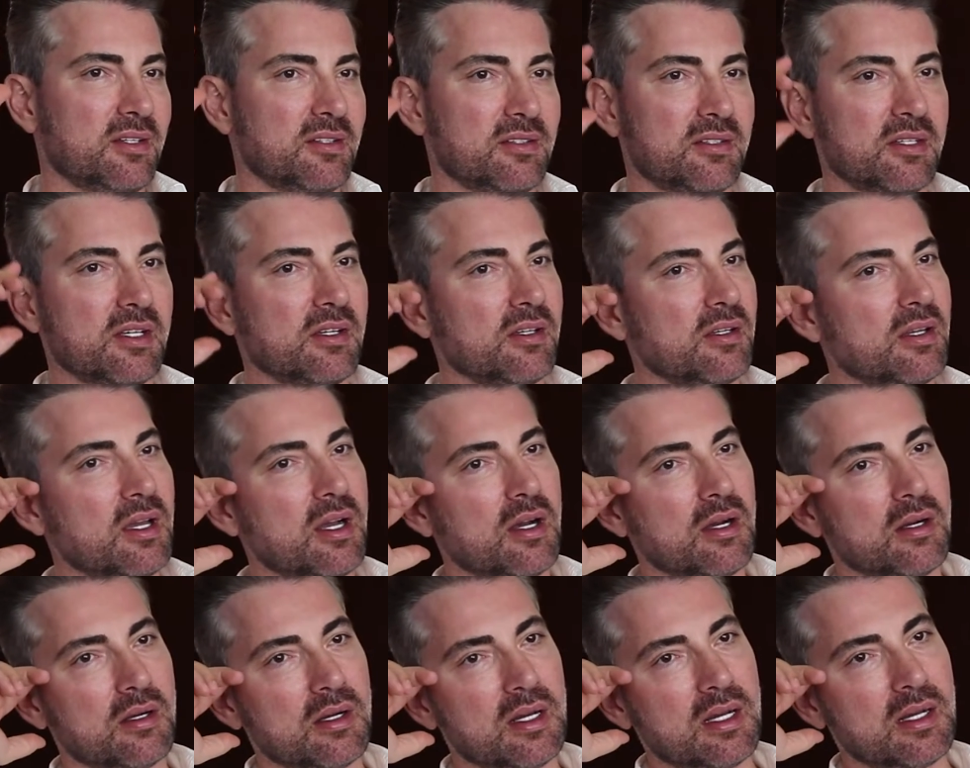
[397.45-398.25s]
That's the other
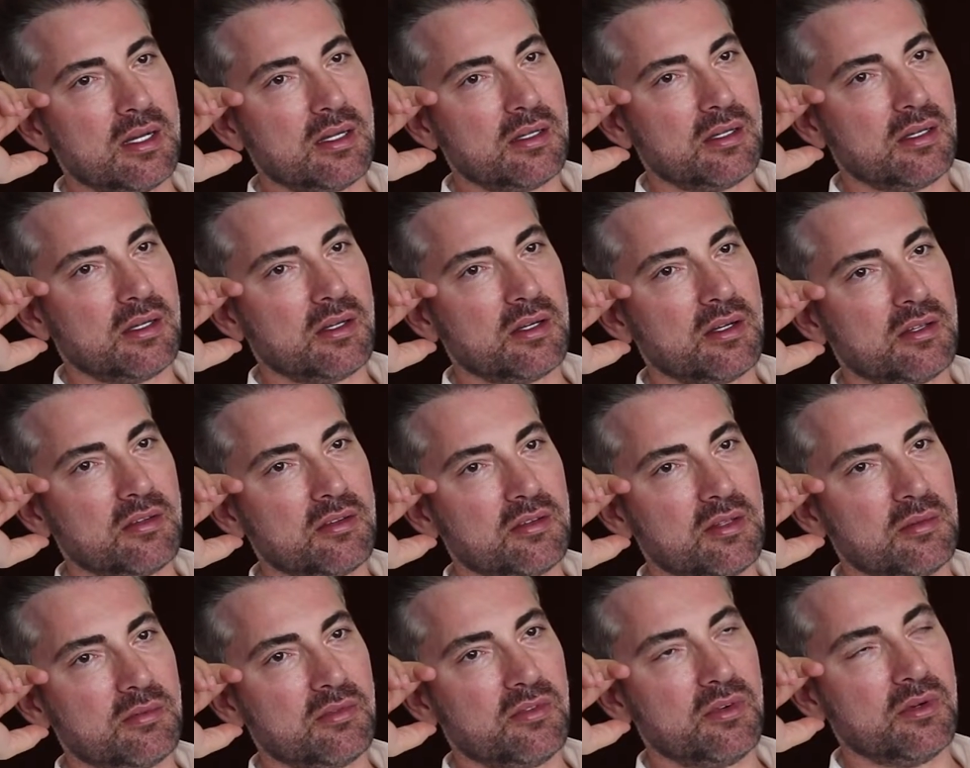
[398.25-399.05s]

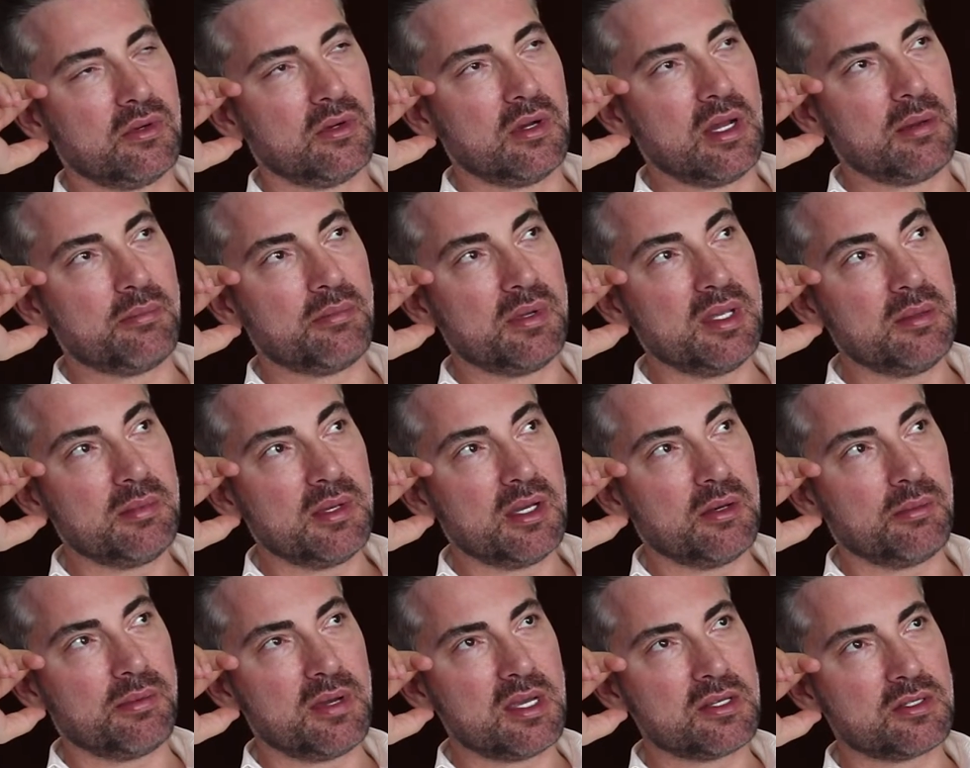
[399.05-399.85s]
concept. For a
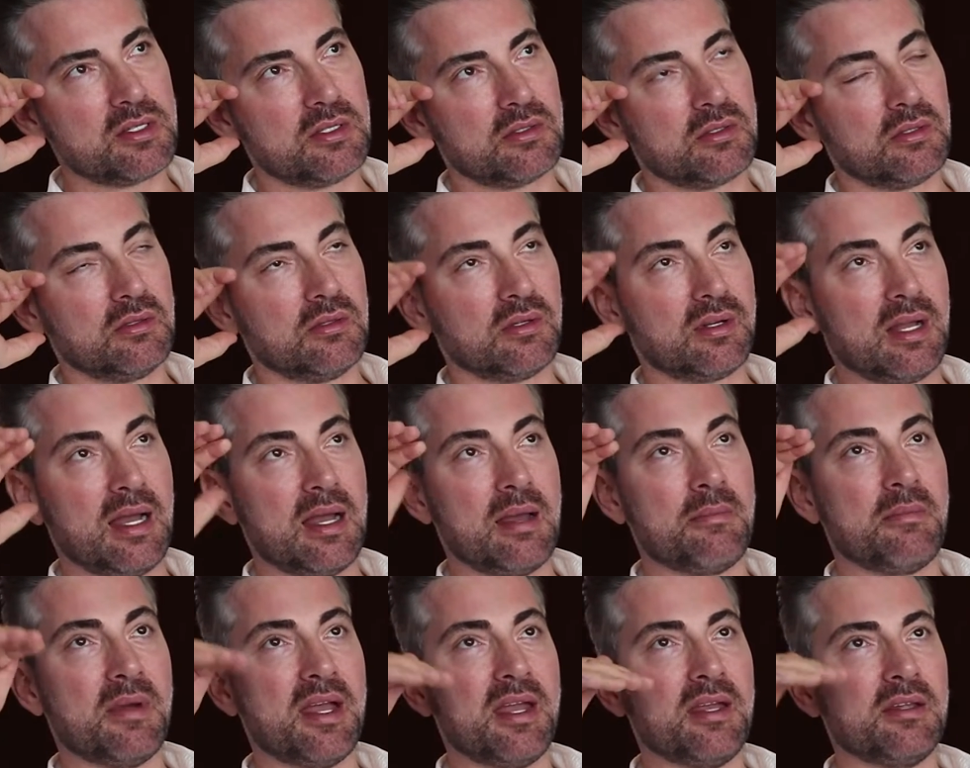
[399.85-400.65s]
BBL patient to
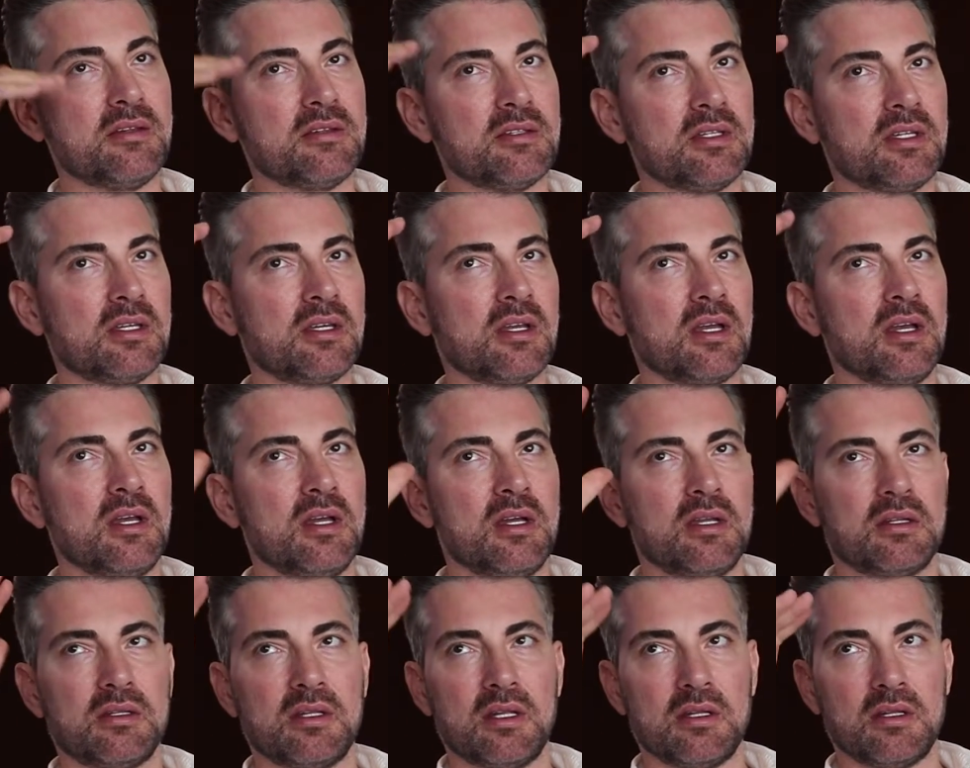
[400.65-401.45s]
look amazing,
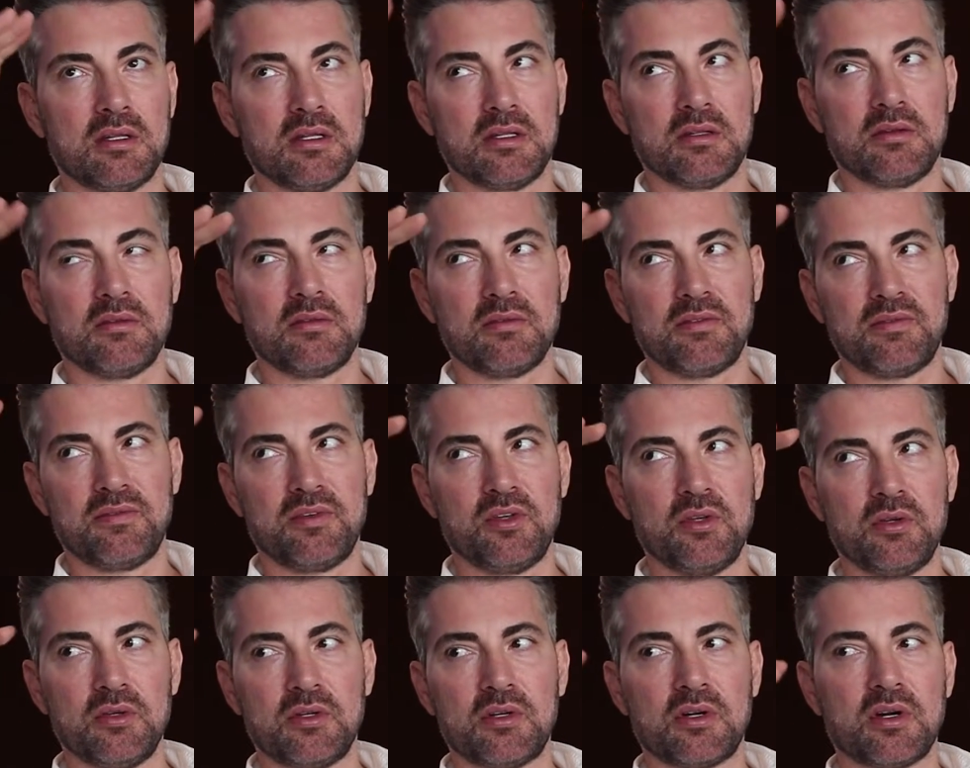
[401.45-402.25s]
there's a
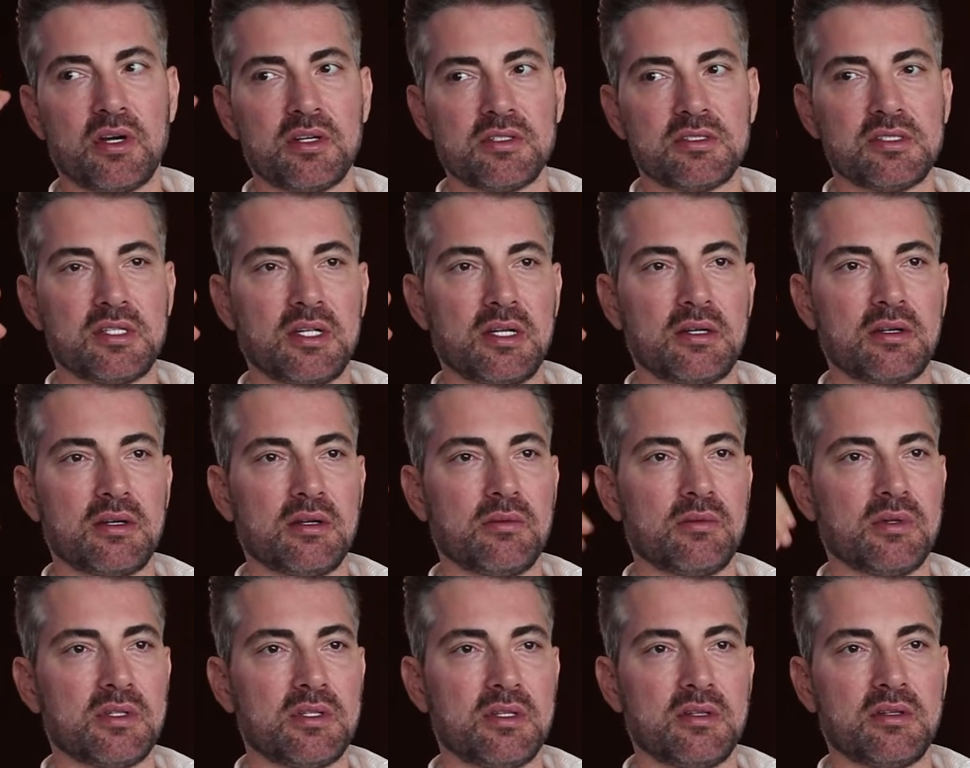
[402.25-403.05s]
few
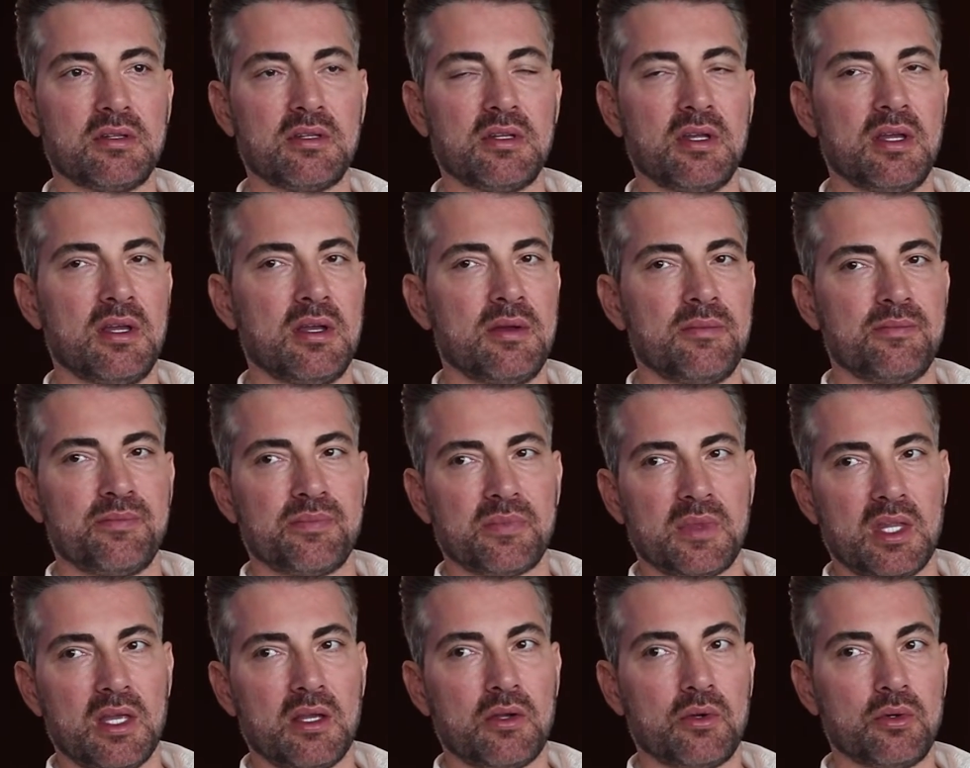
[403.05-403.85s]
criteria. One is
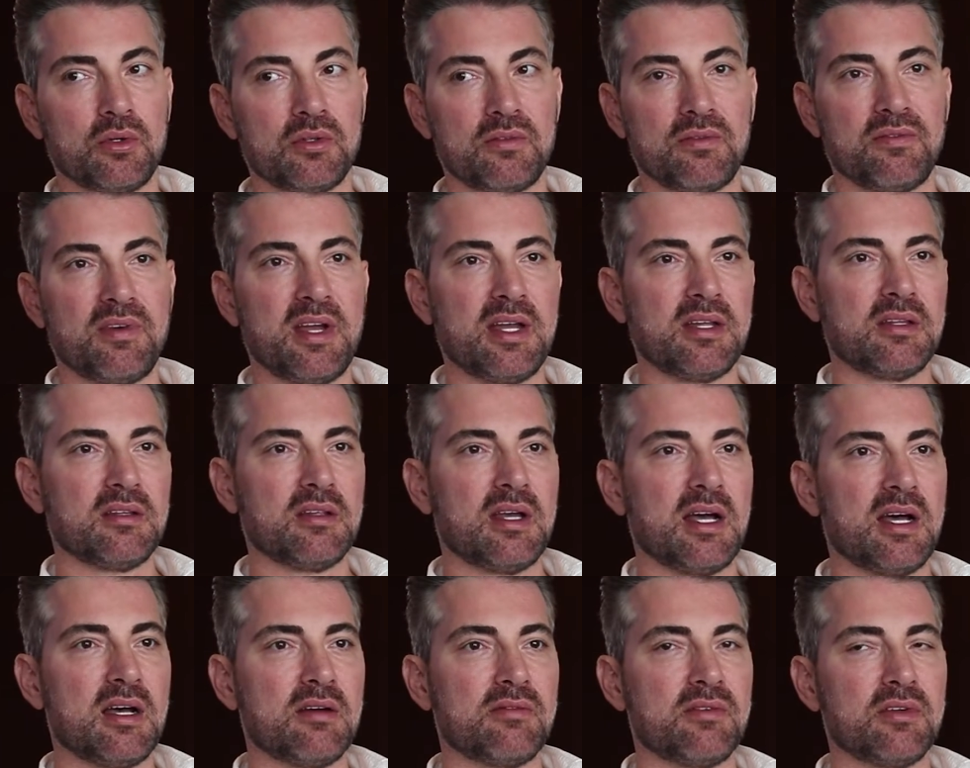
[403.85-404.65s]
good fat
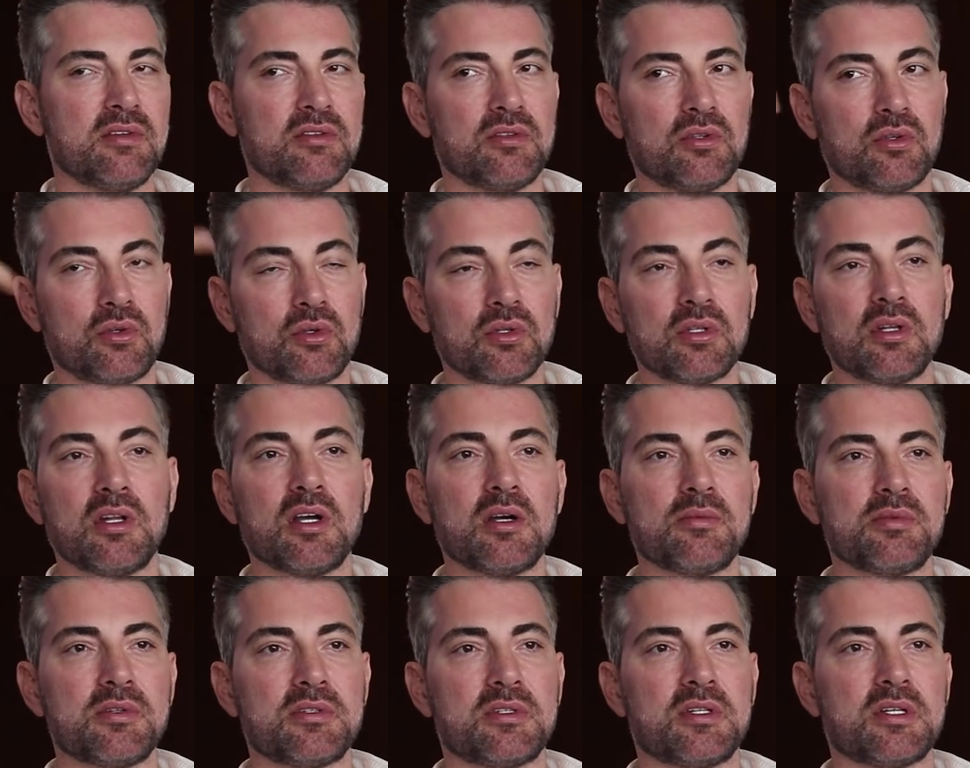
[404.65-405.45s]
harvest, good
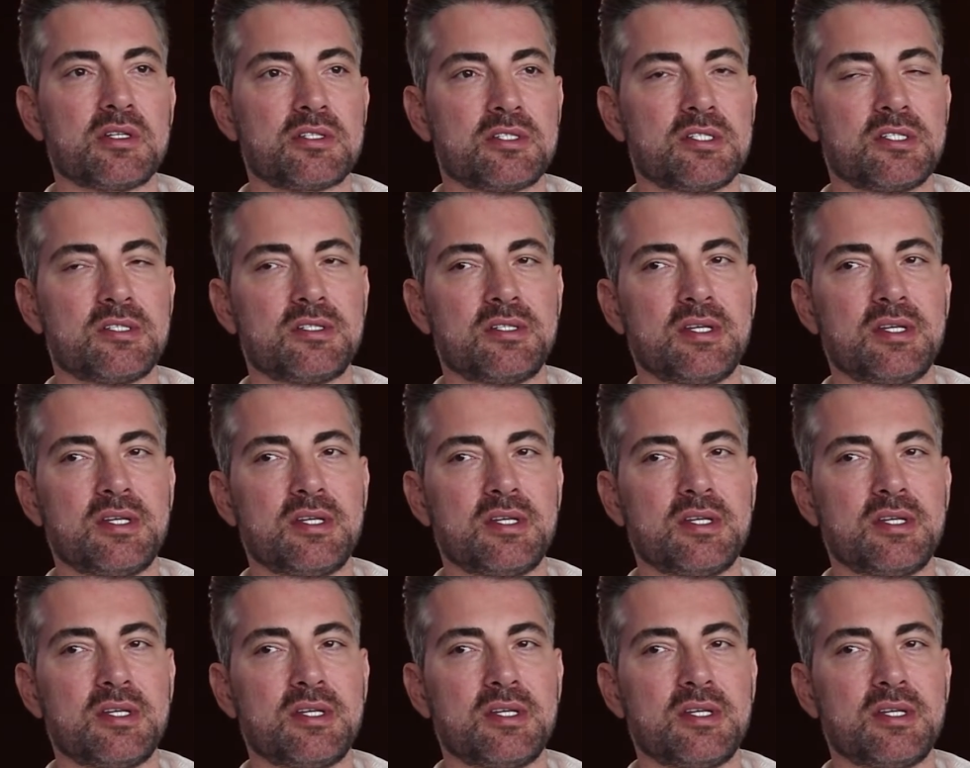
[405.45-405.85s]
liposuction